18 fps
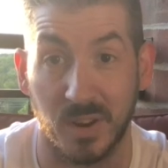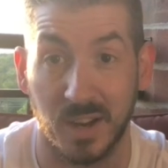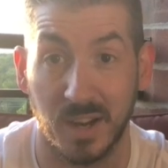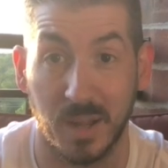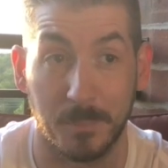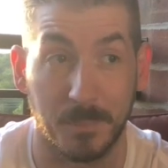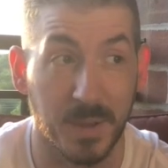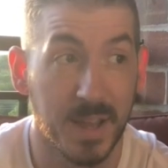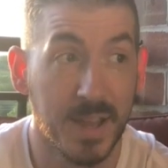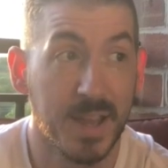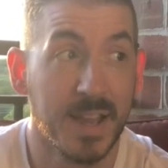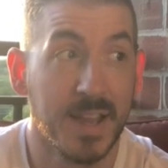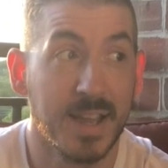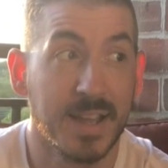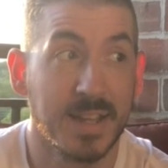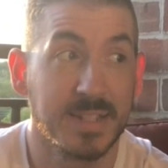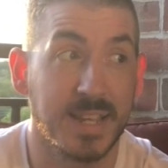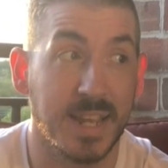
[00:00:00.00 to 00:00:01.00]
I ended up
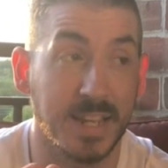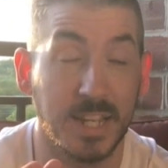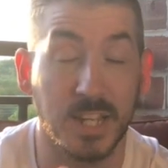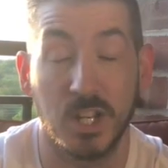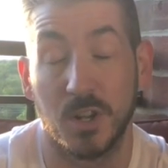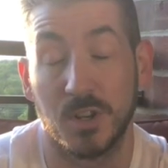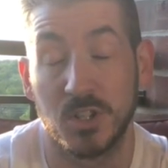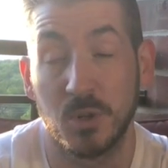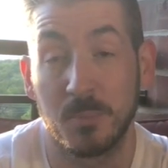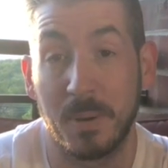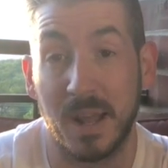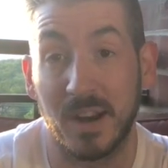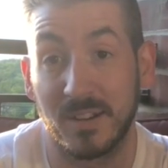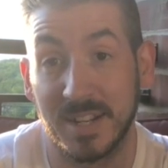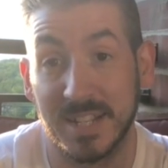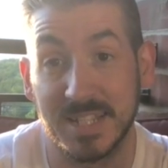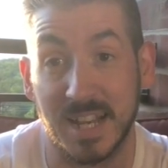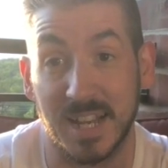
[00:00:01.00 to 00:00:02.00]
taking 2
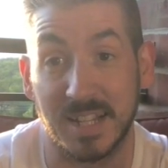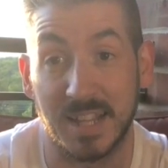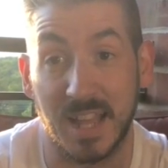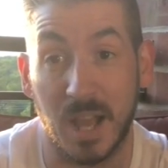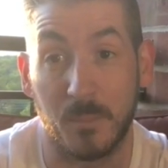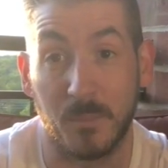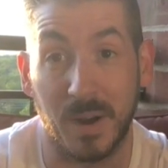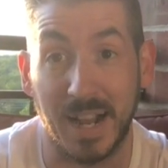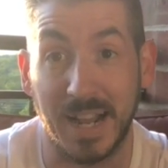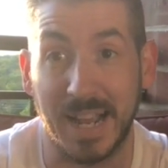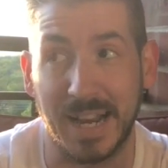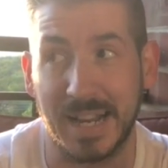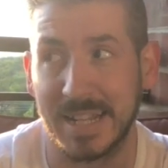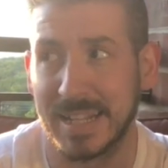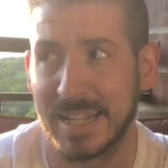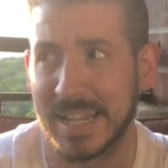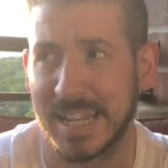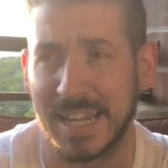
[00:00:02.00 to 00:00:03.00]
penalties on that one. I got
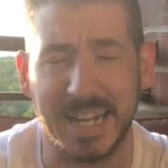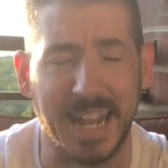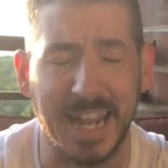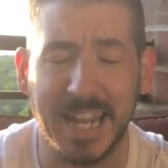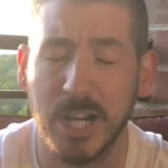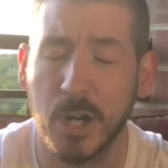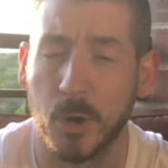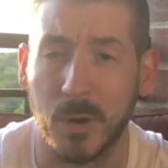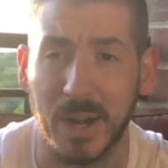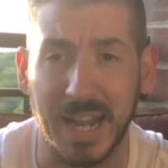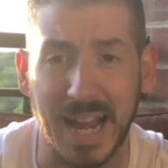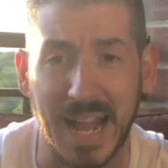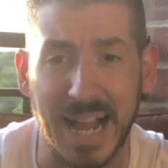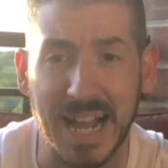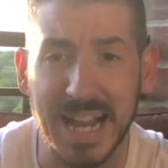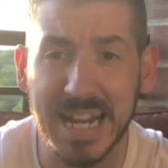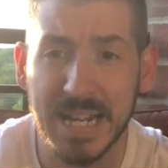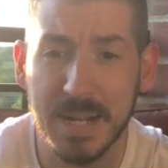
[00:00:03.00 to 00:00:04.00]
like an 8 or a
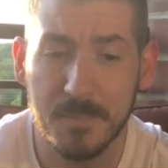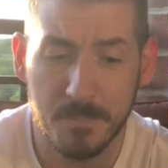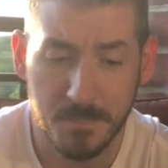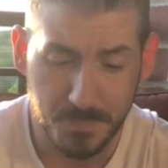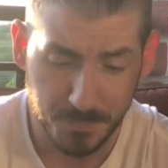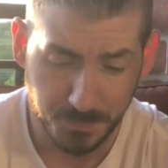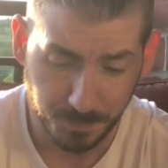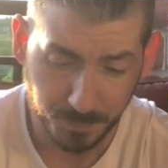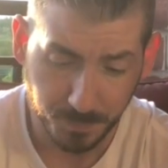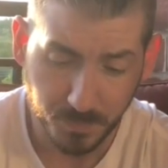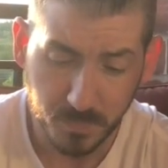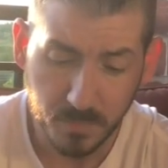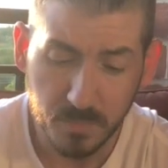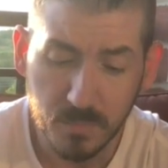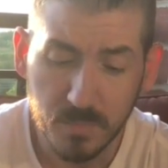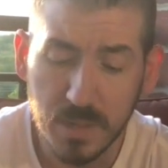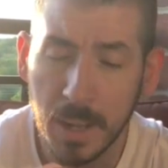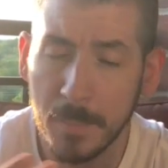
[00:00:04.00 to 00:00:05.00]
9.
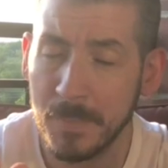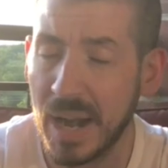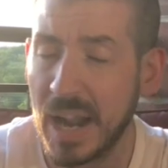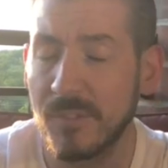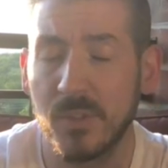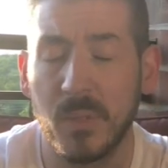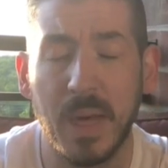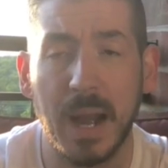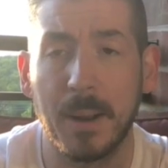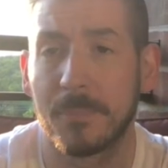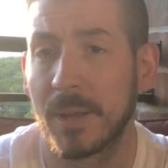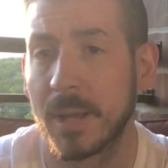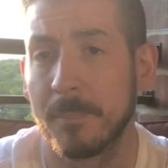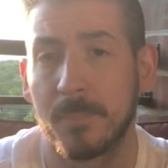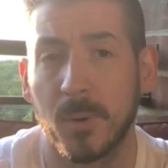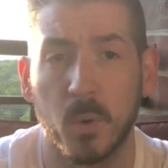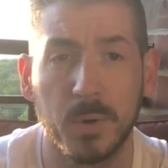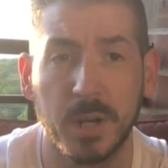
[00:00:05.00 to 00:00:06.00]
But after that, I
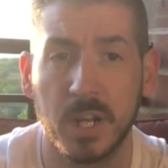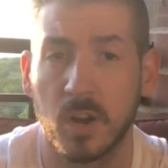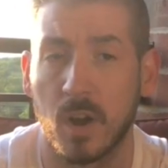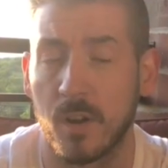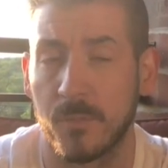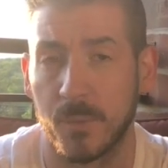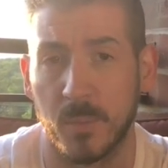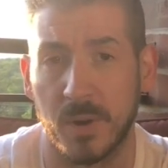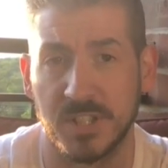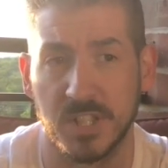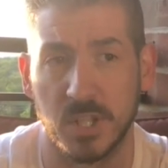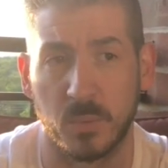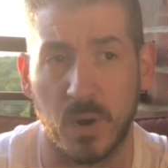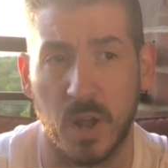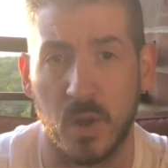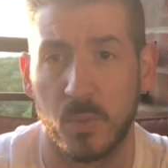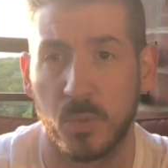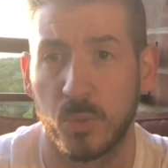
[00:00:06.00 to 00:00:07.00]
played bogey golf the rest of the
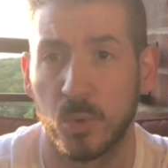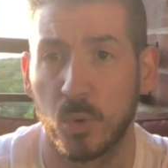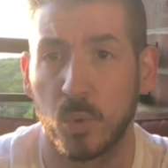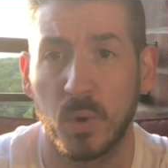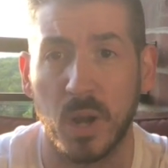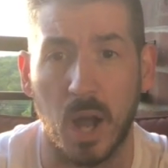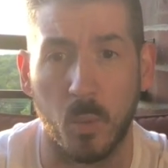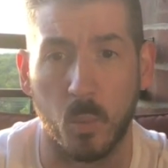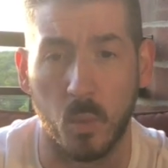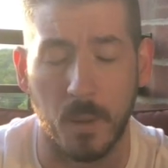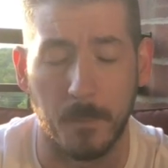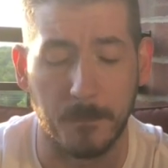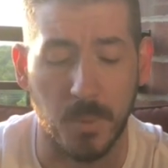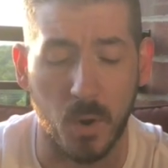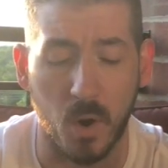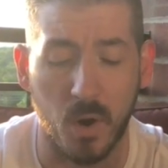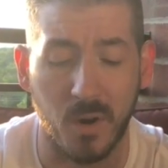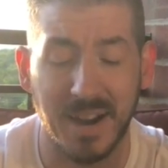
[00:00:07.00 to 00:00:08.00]
round through. Got 1
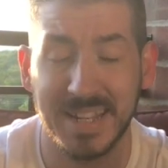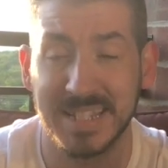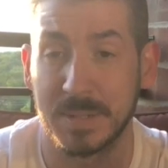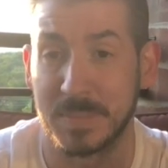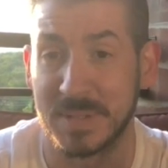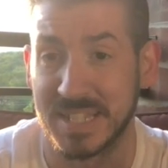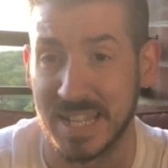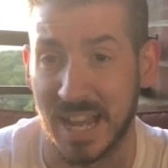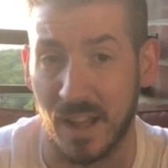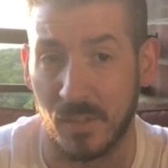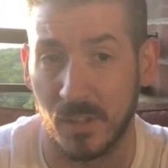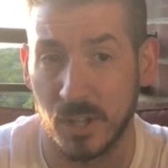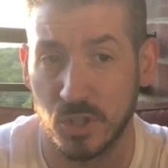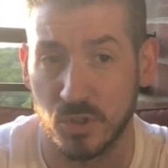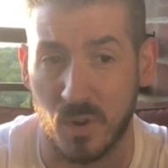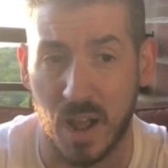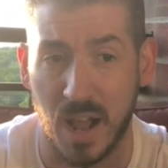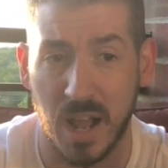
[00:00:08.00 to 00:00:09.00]
par, had some solid
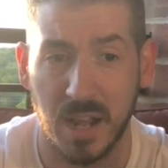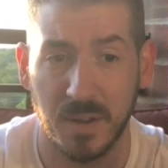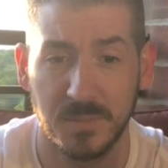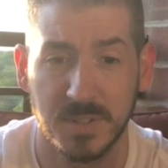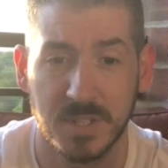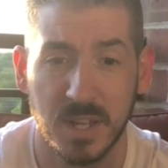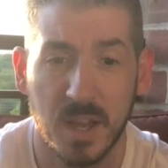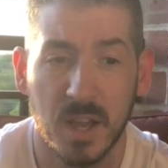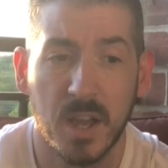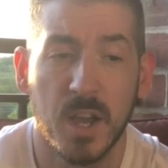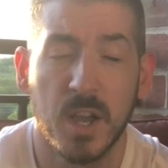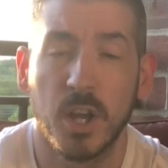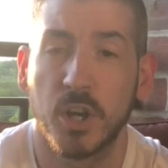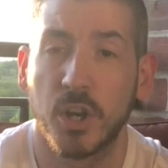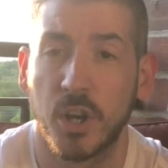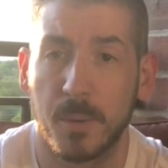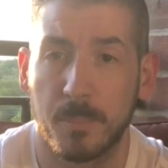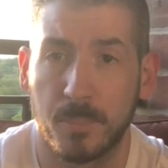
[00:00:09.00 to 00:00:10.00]
drives,
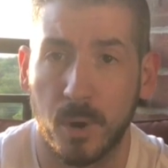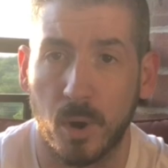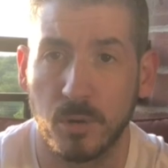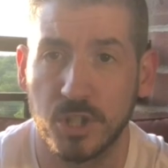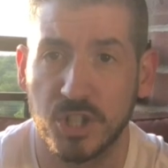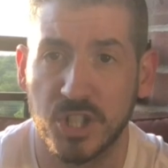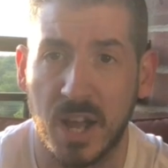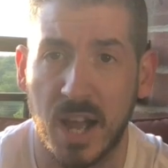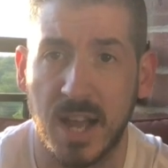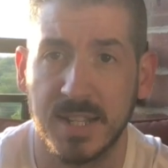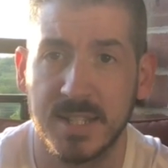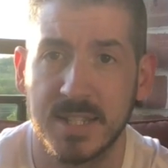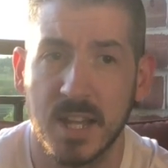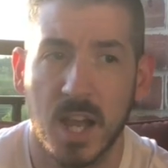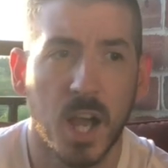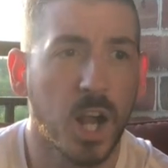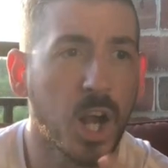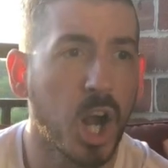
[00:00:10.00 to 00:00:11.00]
good approach shots,
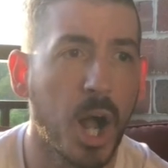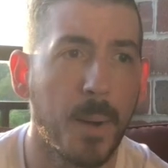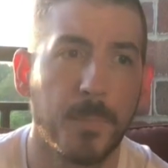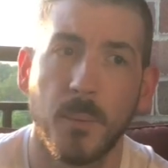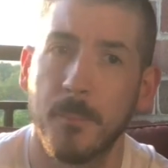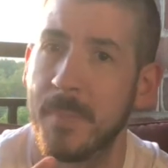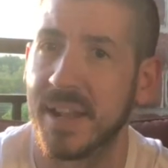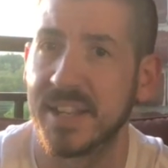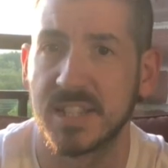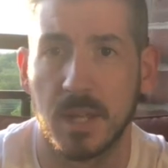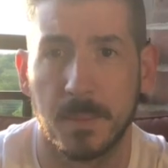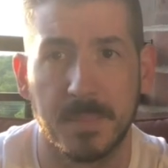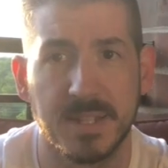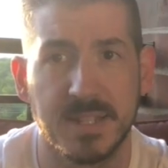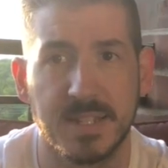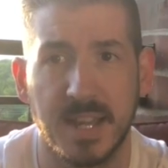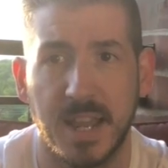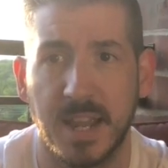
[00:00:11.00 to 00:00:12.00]
a couple mental
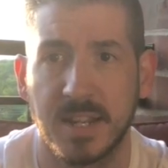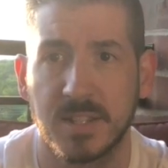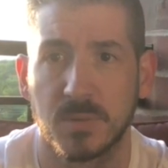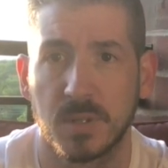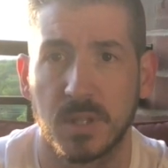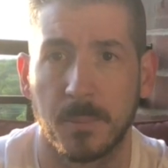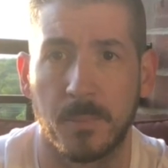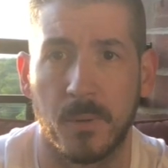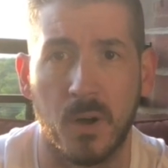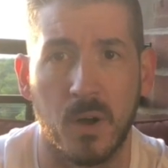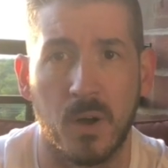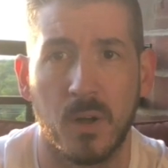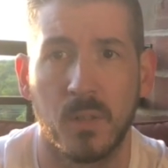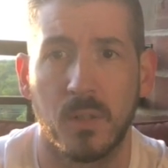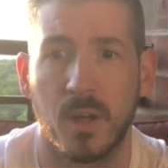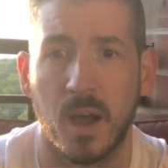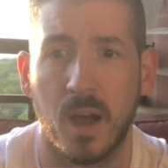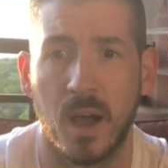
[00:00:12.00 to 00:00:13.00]
mistakes with the
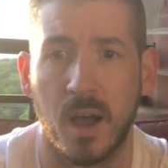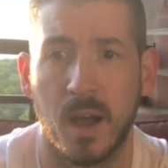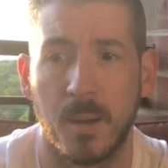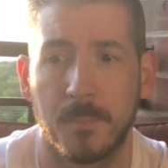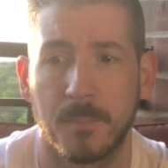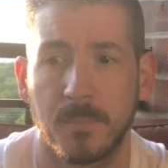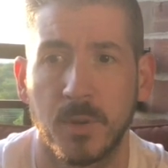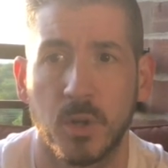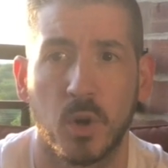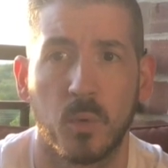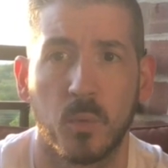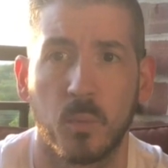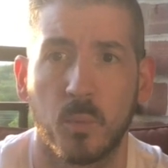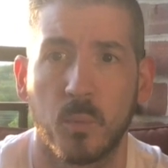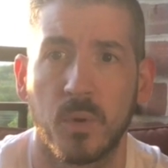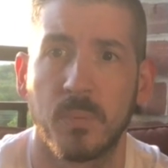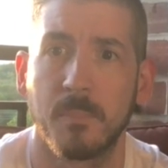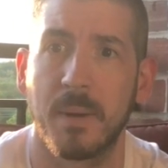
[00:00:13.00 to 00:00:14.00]
ball.
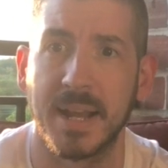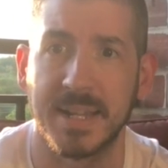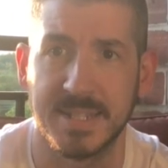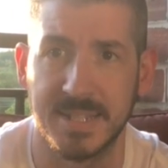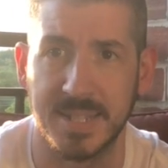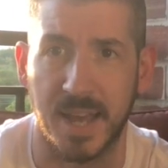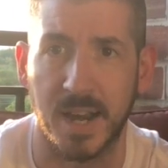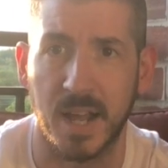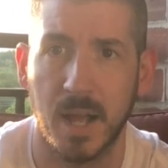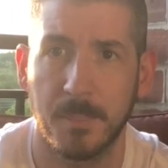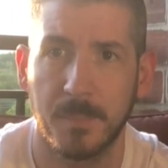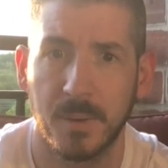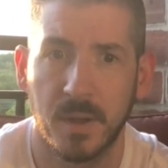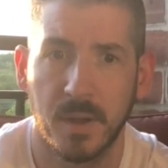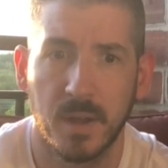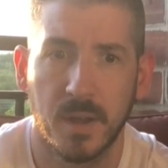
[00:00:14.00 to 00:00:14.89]
With my setup.